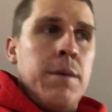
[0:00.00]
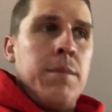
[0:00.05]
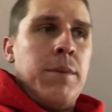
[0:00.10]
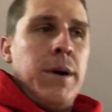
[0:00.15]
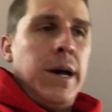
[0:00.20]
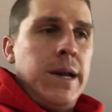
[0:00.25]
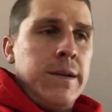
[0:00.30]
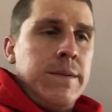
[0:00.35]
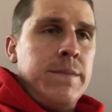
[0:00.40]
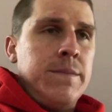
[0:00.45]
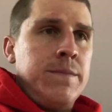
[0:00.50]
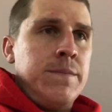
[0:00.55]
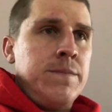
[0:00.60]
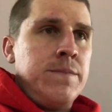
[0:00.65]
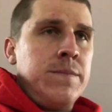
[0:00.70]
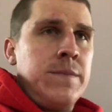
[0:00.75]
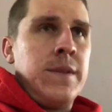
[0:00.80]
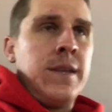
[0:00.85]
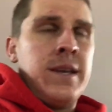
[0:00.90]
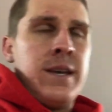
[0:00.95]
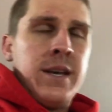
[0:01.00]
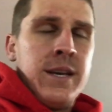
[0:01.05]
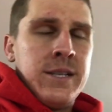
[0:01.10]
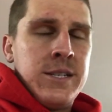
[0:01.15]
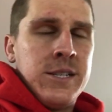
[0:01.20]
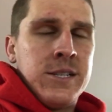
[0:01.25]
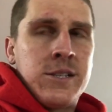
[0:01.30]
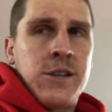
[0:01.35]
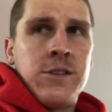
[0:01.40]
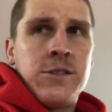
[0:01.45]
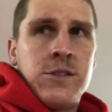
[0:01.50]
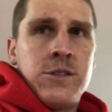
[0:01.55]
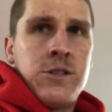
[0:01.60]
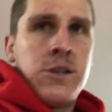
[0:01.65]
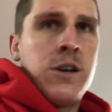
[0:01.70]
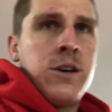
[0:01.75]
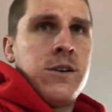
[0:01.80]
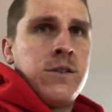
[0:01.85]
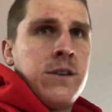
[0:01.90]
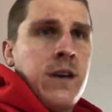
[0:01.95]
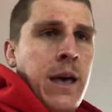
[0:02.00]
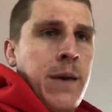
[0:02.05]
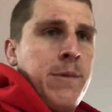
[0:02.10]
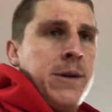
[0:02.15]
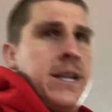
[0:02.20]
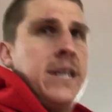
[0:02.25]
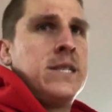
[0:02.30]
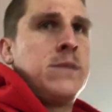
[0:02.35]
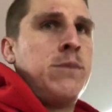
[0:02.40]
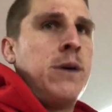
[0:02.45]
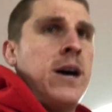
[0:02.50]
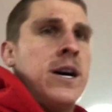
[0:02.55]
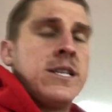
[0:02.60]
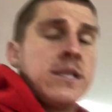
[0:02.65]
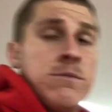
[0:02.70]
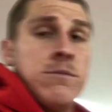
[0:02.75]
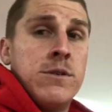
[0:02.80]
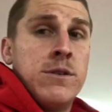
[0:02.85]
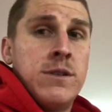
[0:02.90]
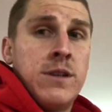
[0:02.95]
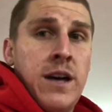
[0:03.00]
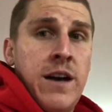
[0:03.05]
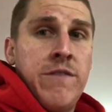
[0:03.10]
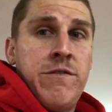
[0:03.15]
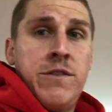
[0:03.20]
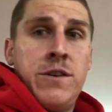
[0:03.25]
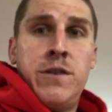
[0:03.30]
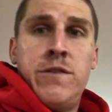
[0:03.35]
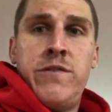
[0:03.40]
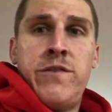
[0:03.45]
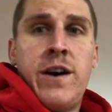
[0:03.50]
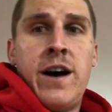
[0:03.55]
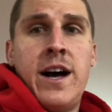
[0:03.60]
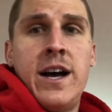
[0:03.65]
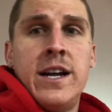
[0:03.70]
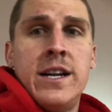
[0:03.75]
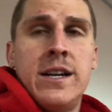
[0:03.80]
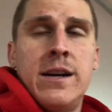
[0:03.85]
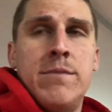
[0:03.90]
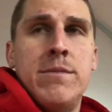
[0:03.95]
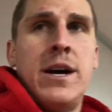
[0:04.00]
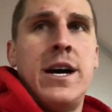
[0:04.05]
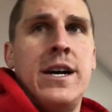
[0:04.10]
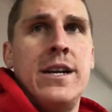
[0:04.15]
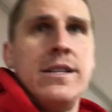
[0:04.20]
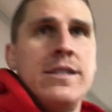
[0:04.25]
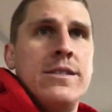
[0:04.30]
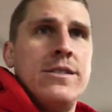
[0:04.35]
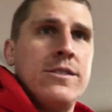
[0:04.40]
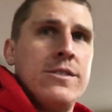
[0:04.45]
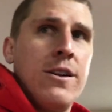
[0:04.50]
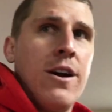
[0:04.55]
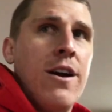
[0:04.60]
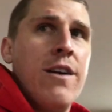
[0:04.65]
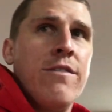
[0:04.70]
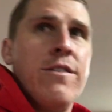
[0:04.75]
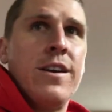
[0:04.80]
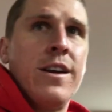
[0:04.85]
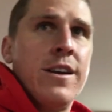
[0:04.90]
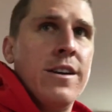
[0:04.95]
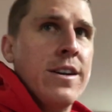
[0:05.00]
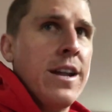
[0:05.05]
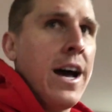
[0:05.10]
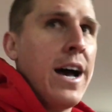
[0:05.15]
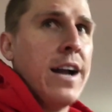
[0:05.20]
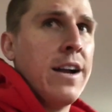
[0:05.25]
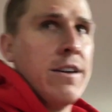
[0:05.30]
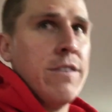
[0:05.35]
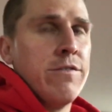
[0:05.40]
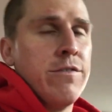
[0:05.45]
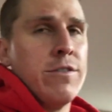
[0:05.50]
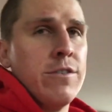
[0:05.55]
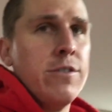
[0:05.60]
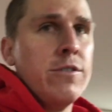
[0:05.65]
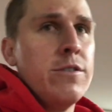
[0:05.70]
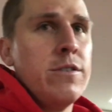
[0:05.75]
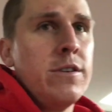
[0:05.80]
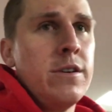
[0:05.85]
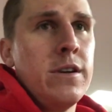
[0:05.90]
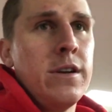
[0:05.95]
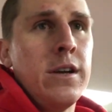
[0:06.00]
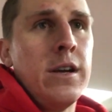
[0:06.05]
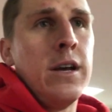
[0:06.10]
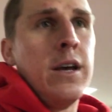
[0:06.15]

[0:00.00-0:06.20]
But just goes to show, I mean, it's possible. I feel fine. I'm not starving or dying of food.